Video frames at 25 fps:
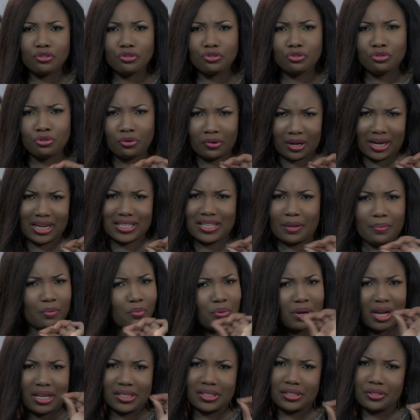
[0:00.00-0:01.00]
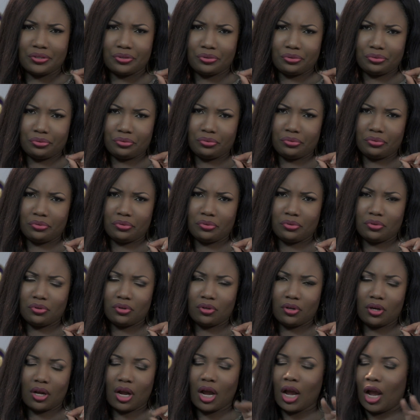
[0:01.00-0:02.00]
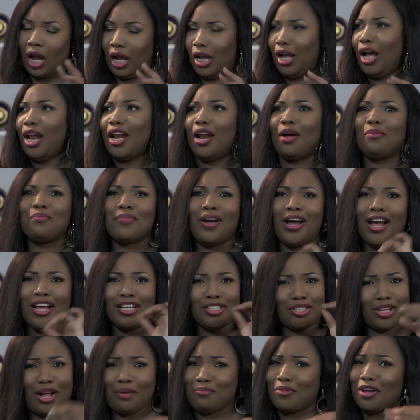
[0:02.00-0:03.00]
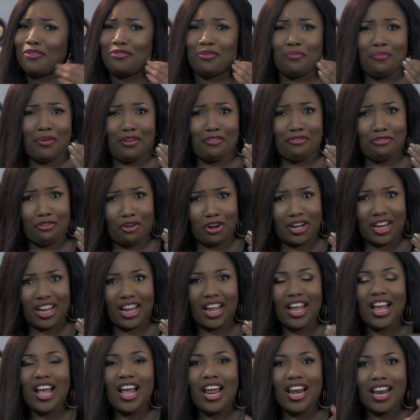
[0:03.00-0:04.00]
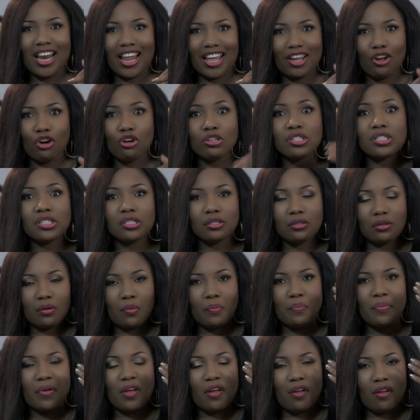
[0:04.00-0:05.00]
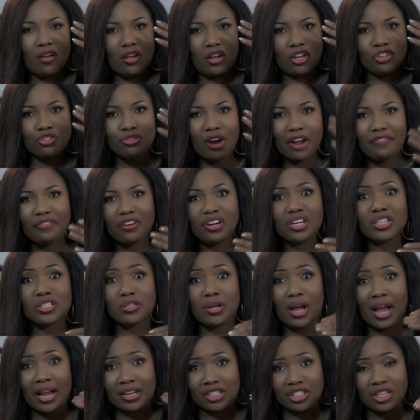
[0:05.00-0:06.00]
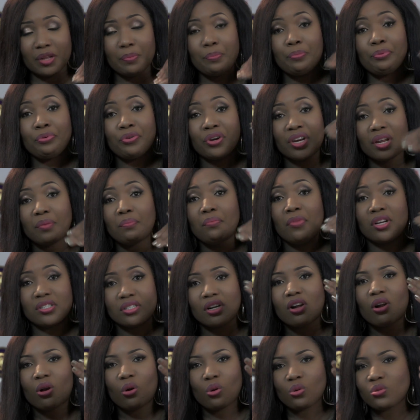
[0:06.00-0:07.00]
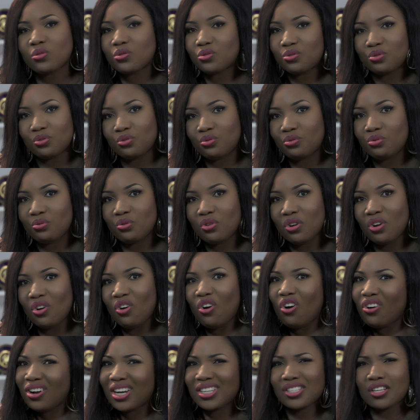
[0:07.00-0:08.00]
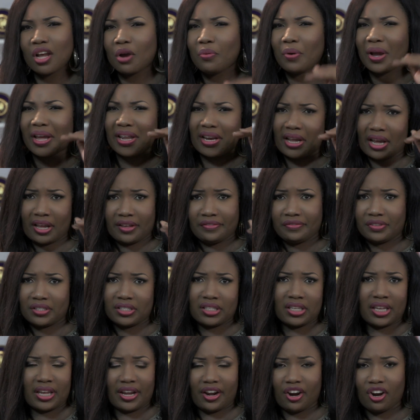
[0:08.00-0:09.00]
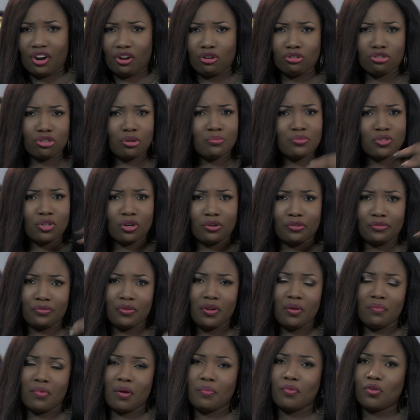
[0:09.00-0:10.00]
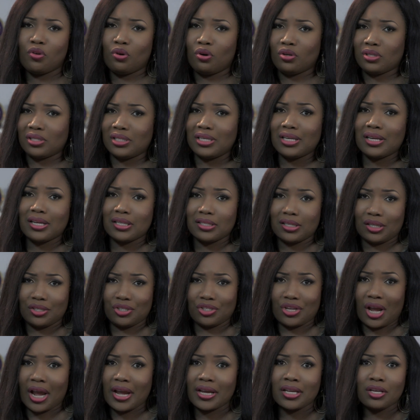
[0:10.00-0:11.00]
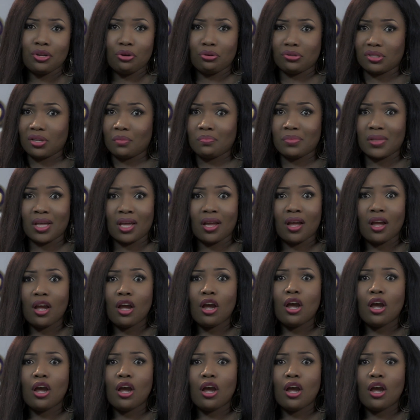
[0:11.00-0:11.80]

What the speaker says: Do you realize that people can't see you? And I'm not even being funny. Like, until a driver is actually pretty much close to you, unless you're wearing high-vis gear or some sort of, maybe your sneakers are shiny or something,